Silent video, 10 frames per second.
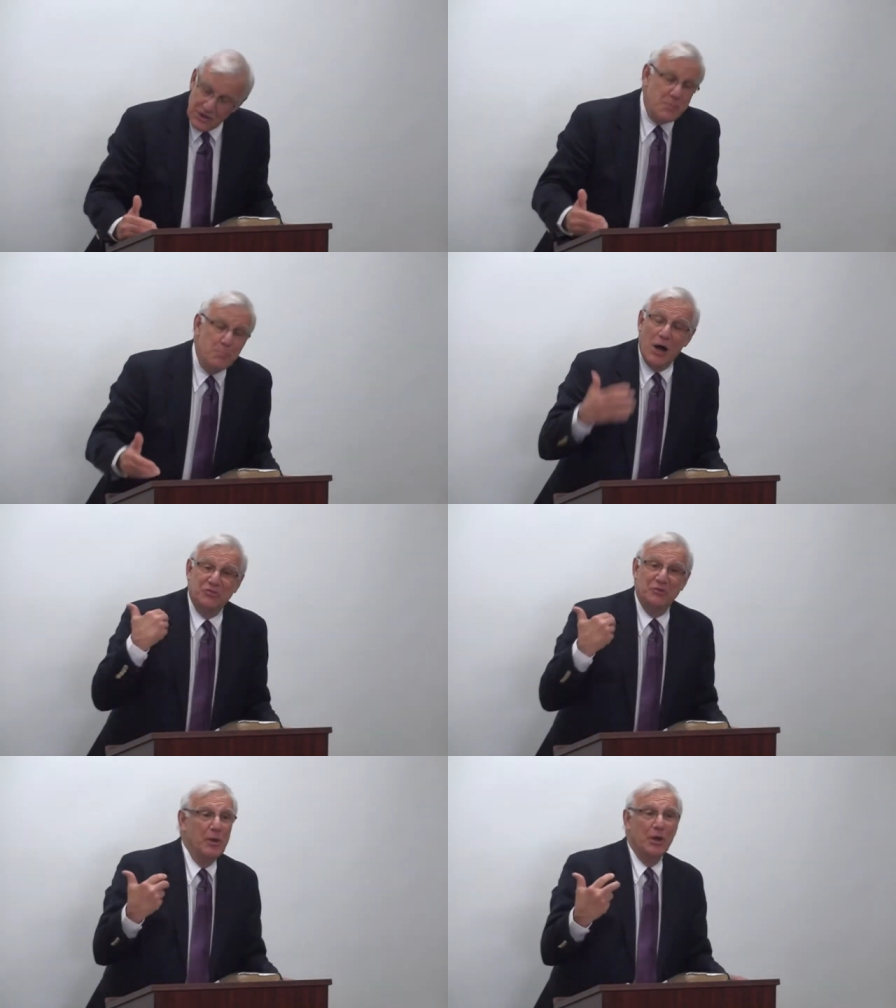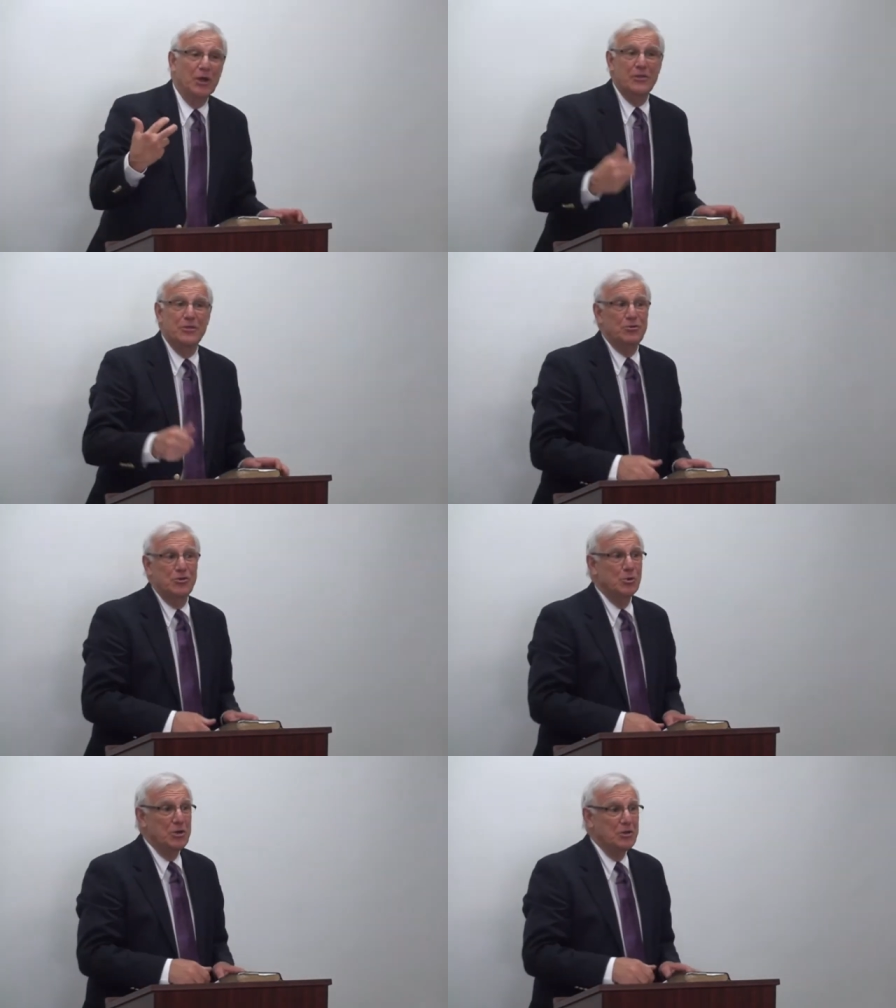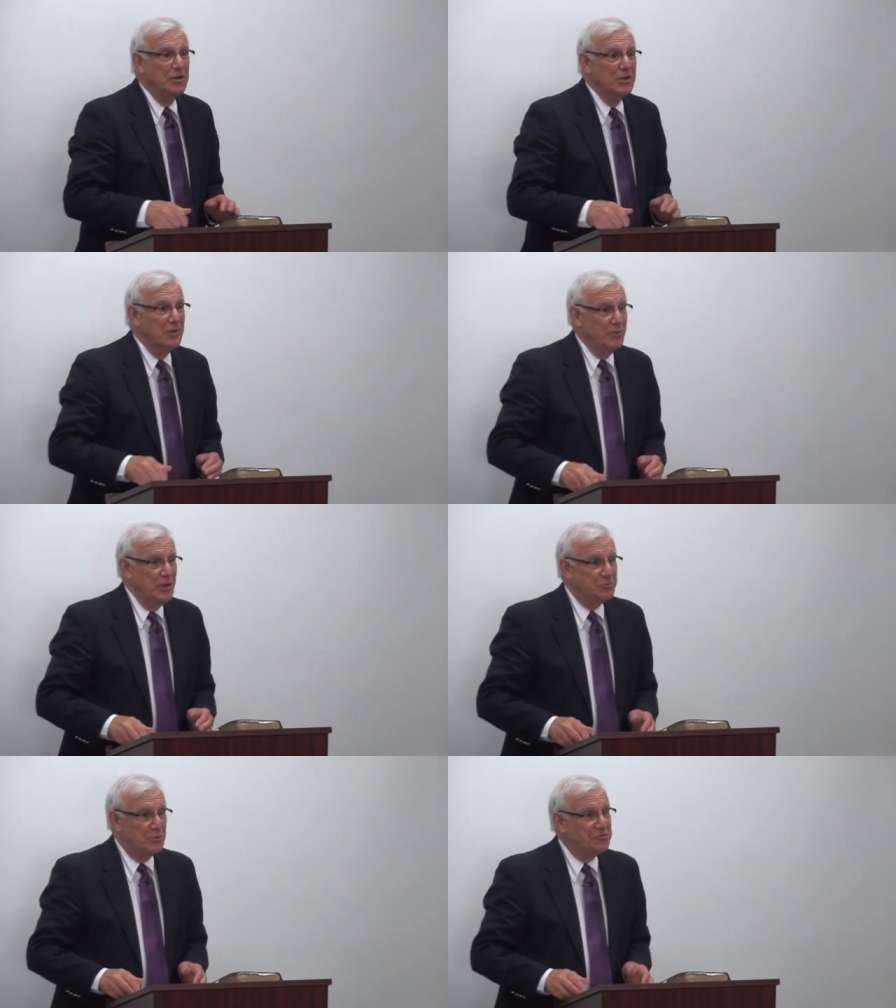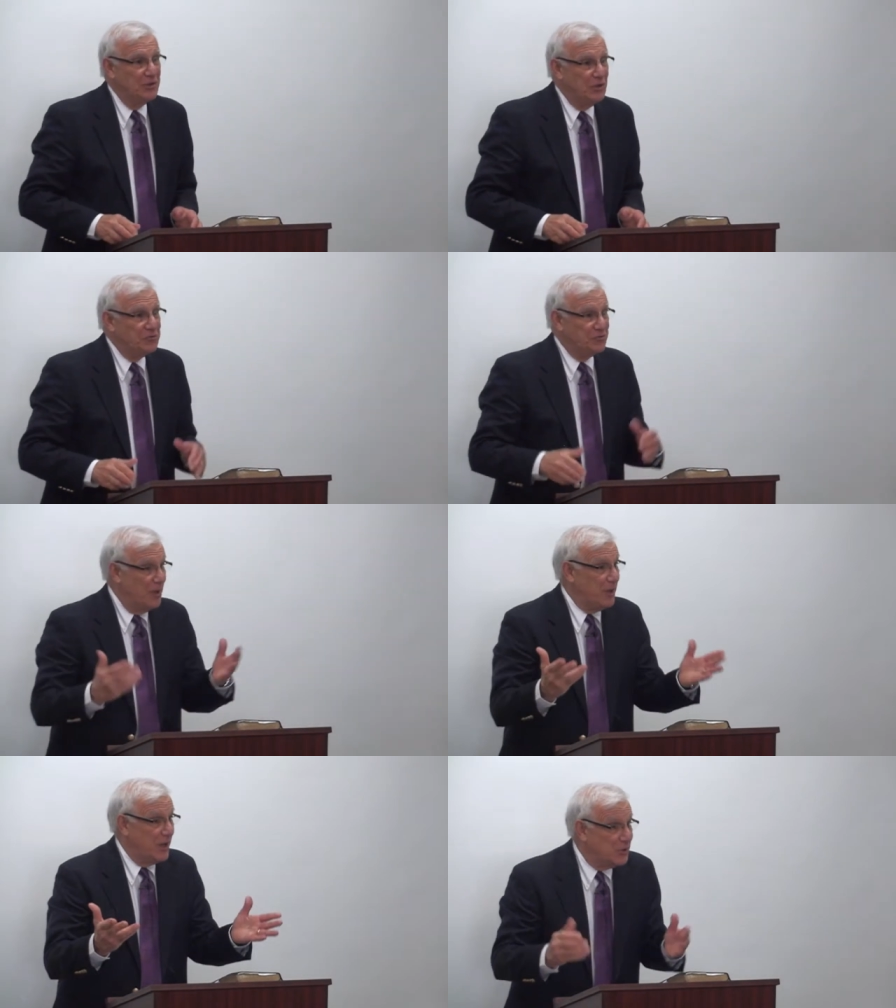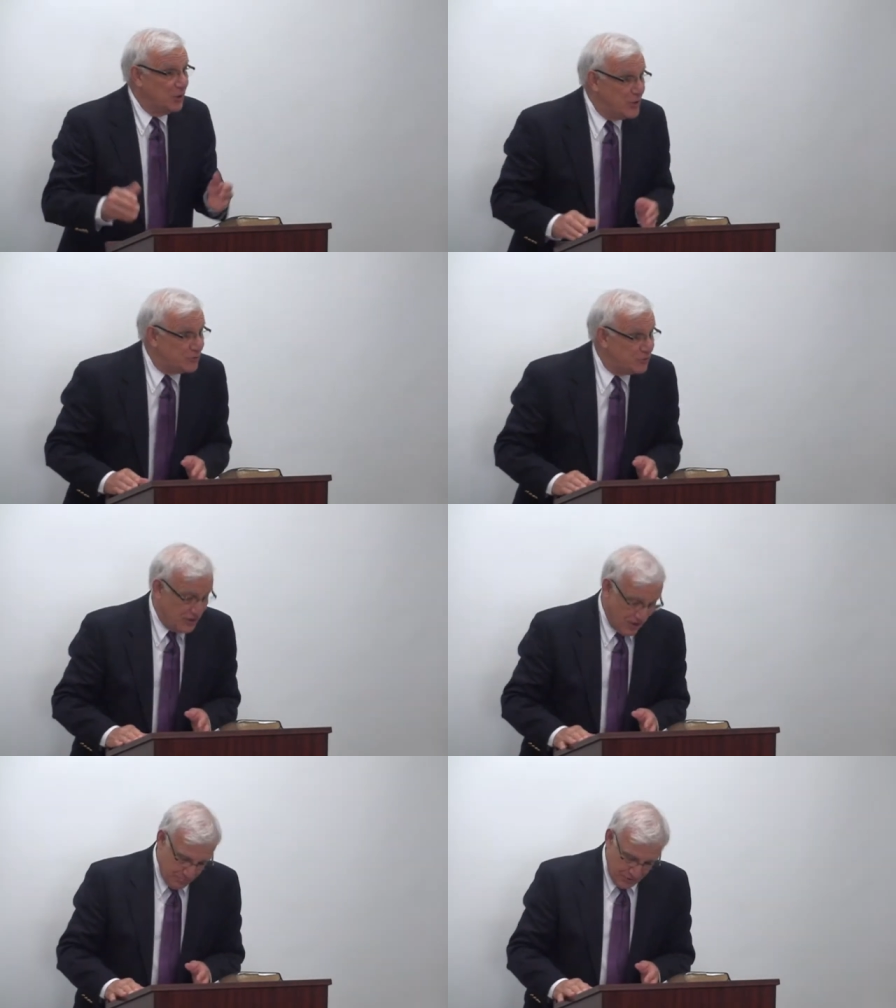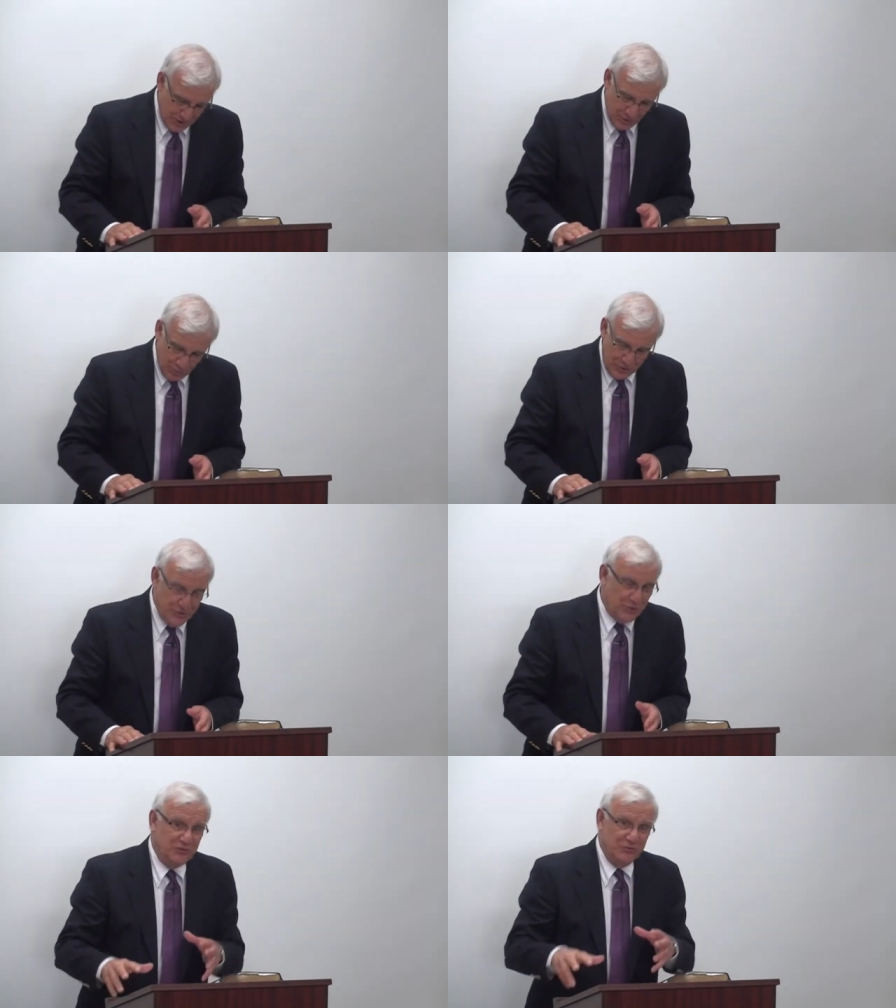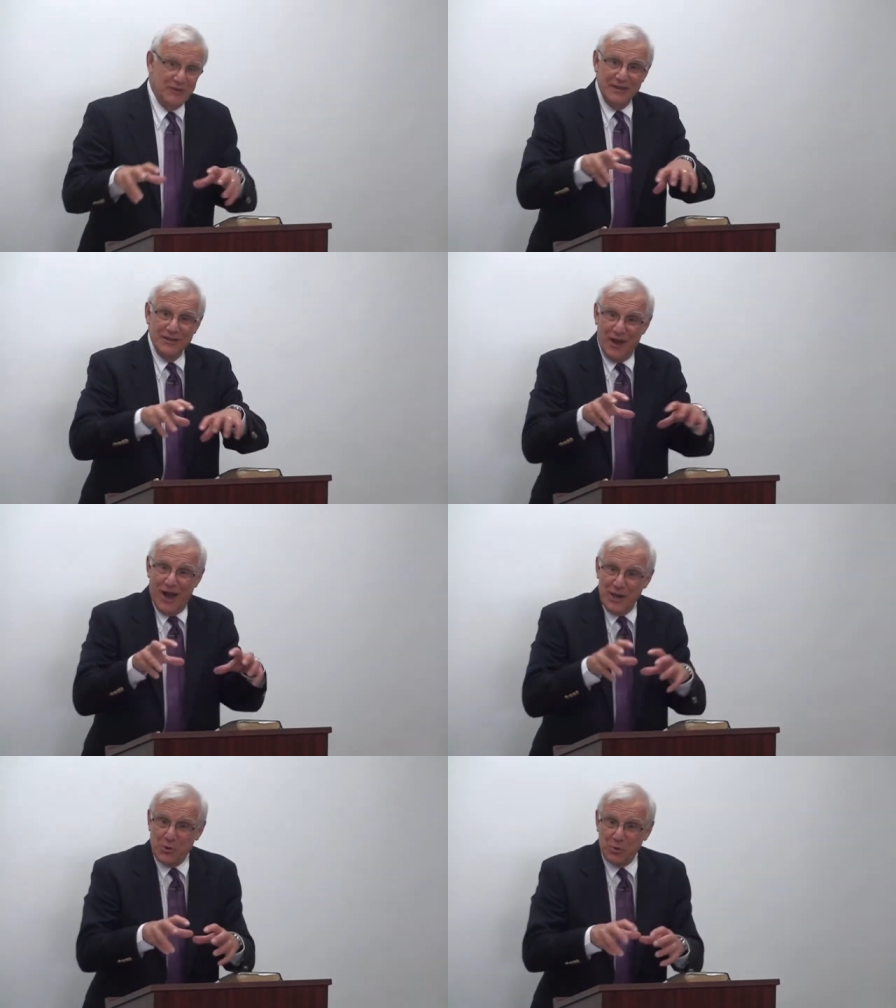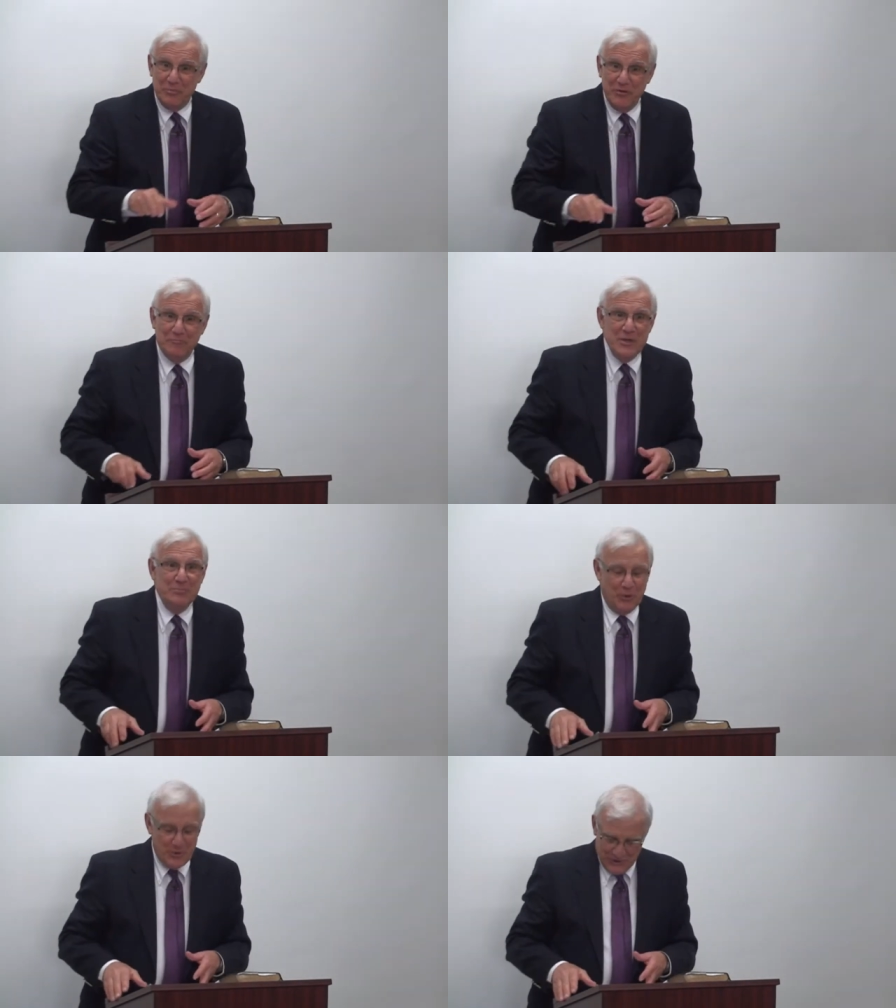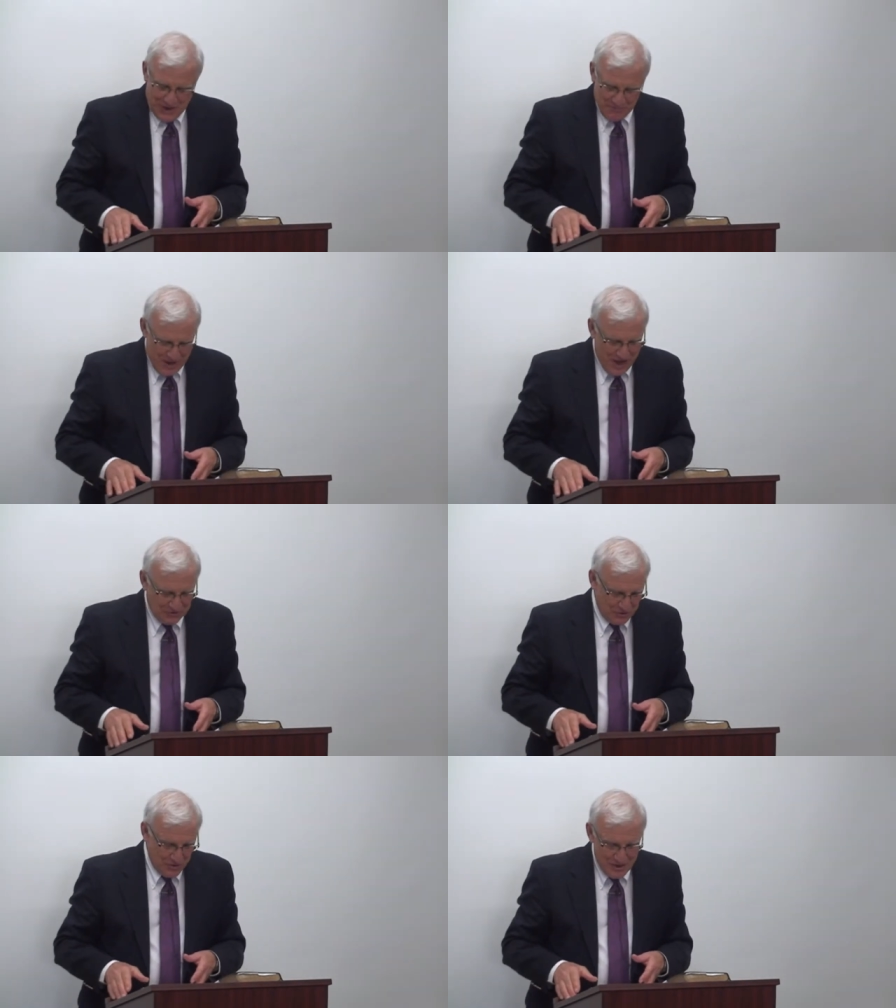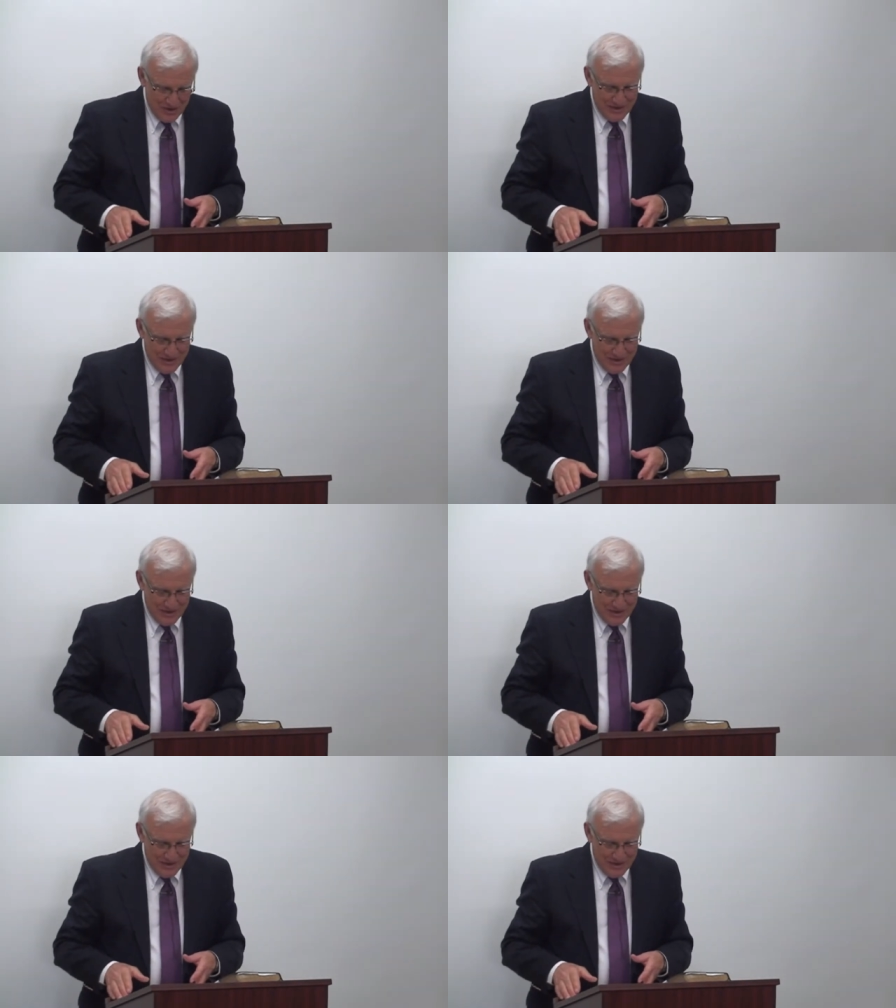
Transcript: Any possibility that you would be interested in stepping into leadership uh, with this tiny group of people that I pastor.